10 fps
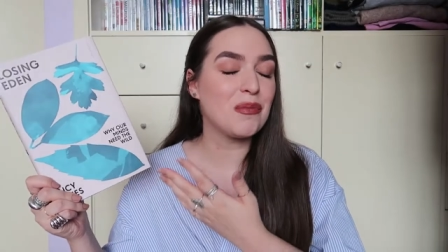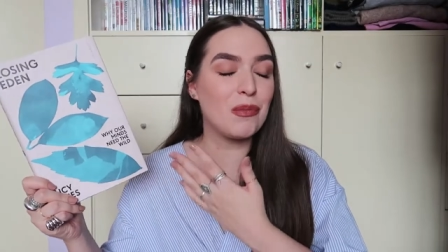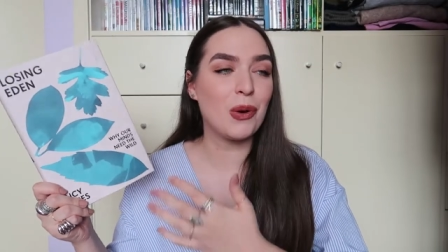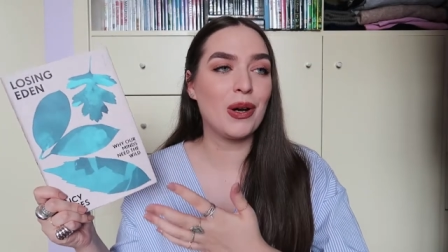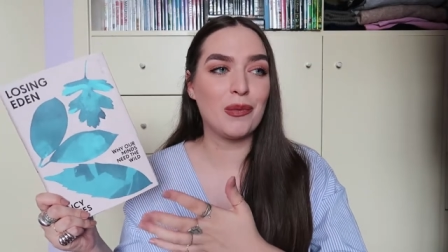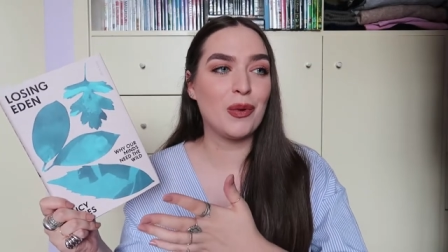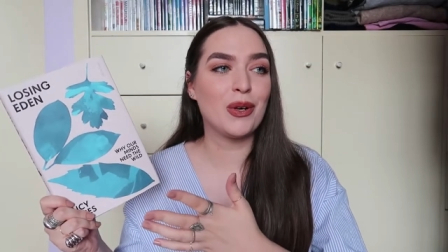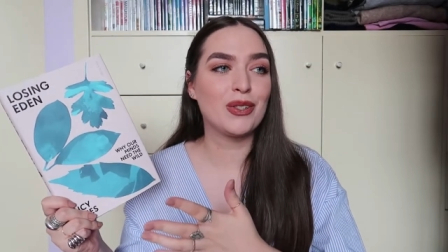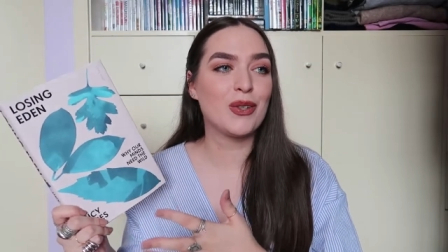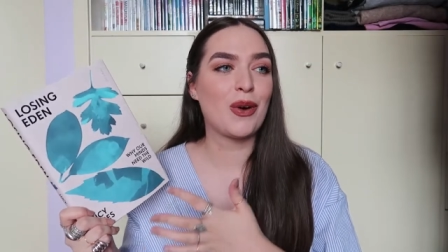more and
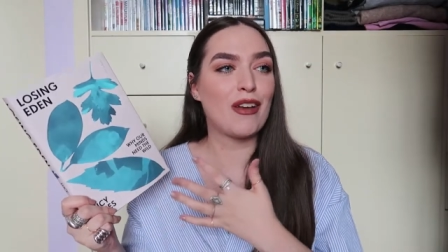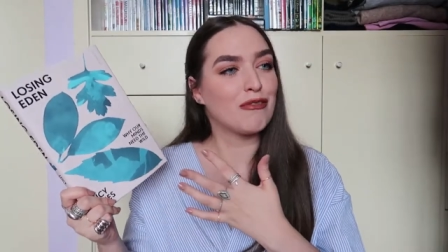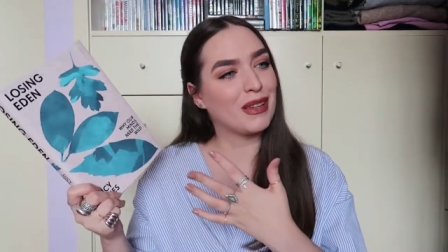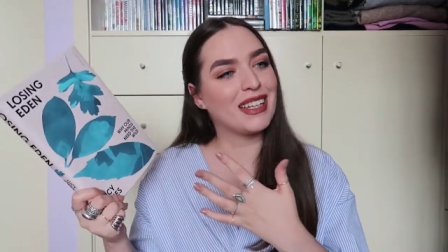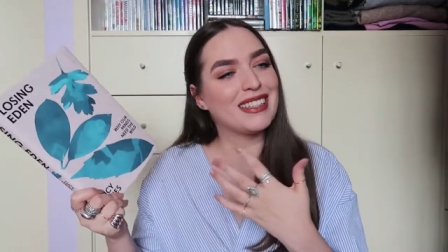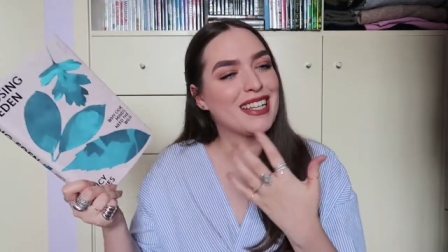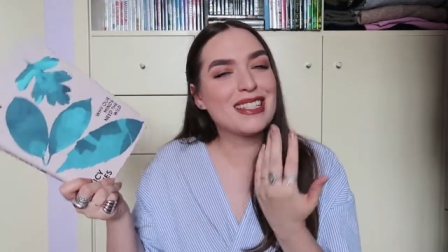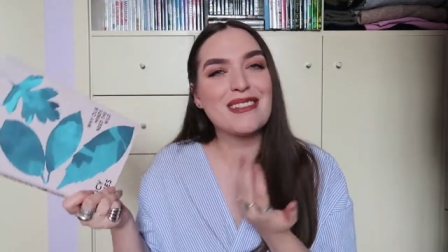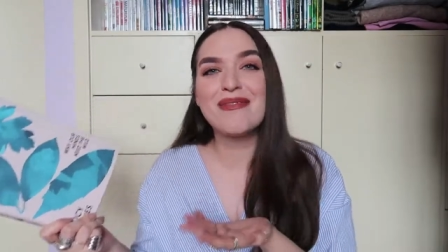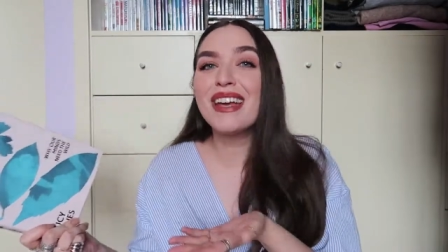more, so I've
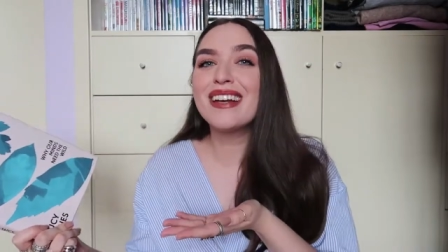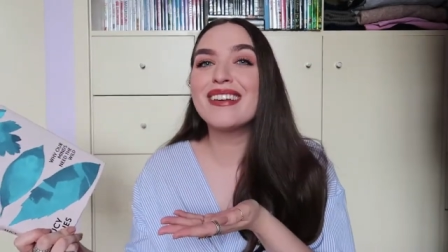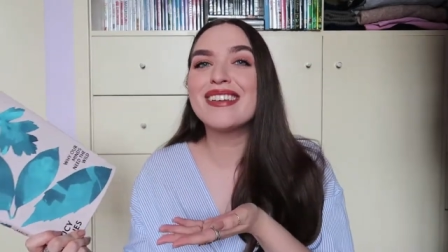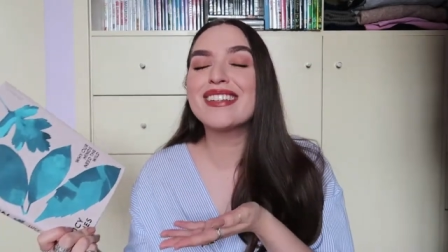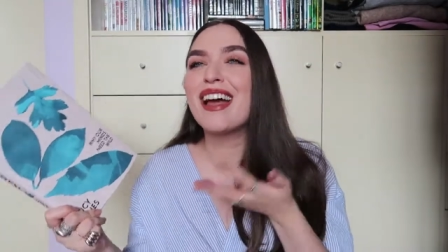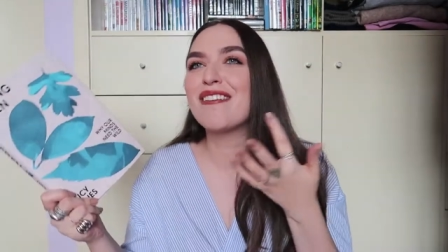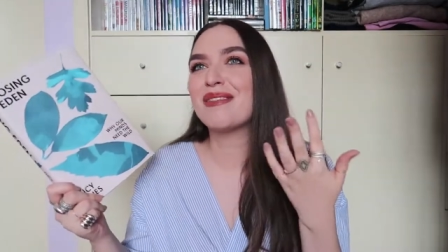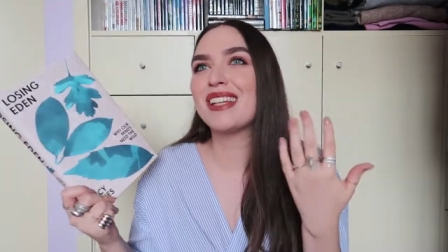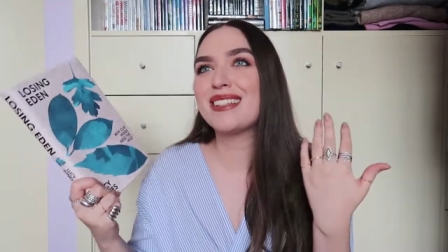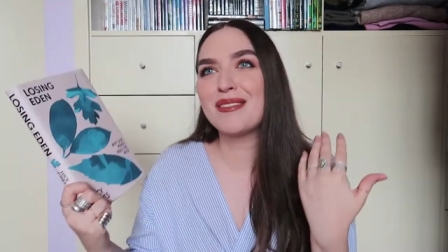planted tomatoes, I've
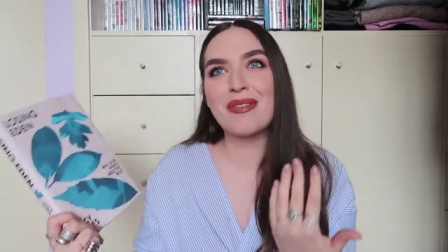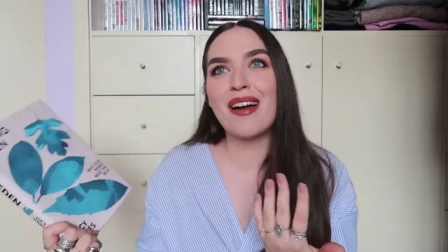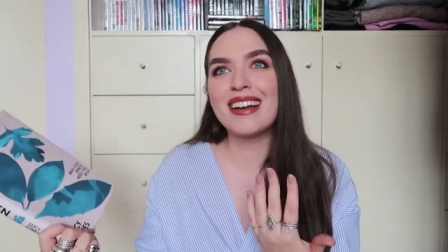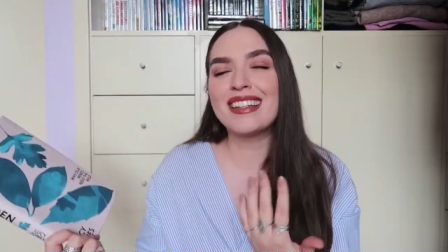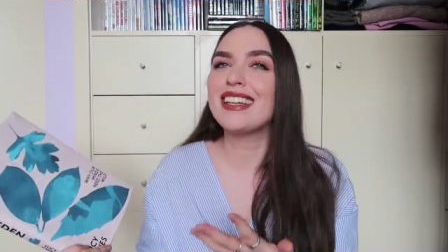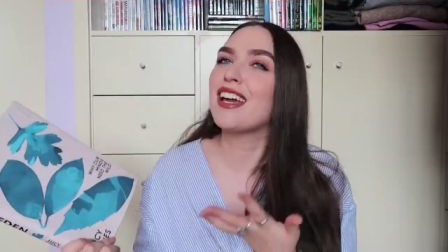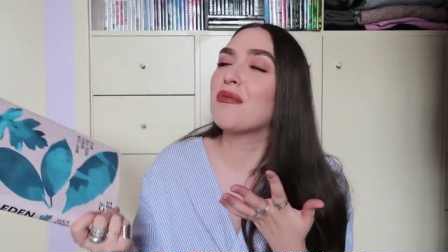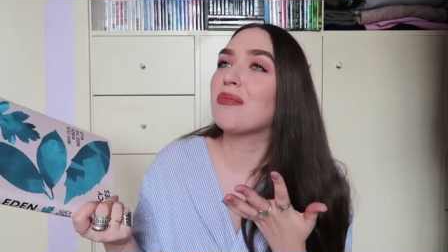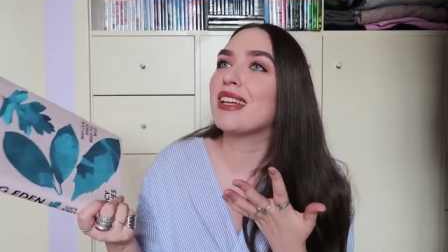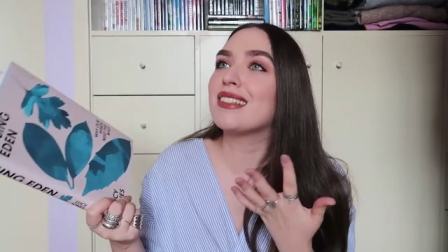planted broccoli,
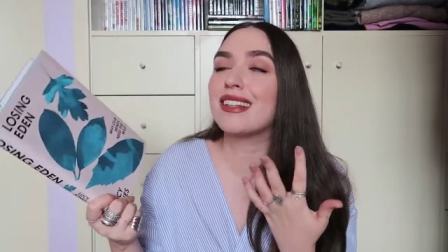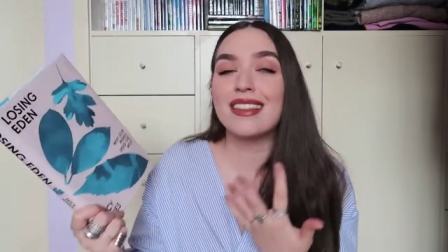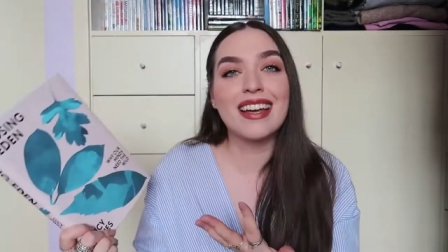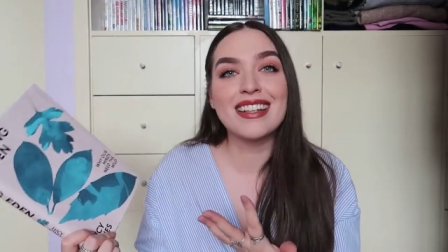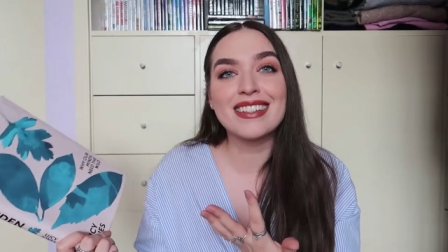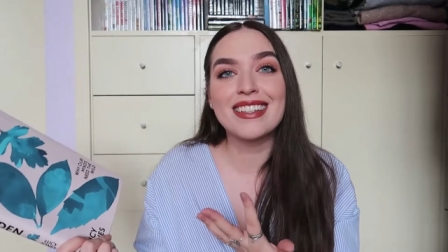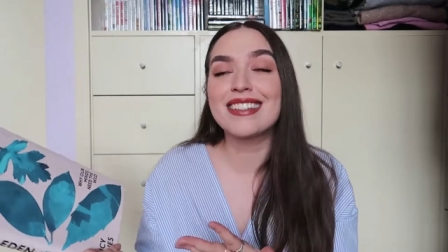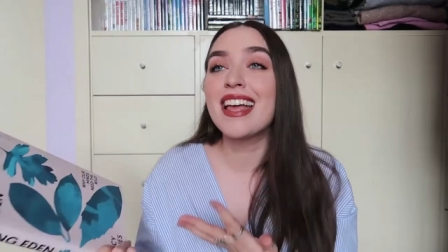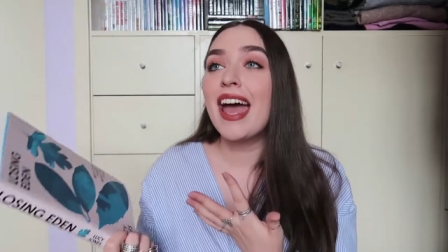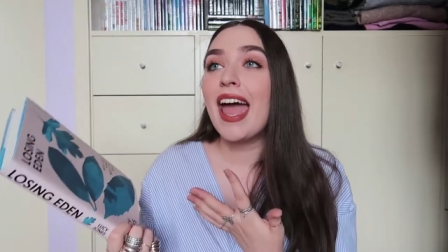I've planted lettuces,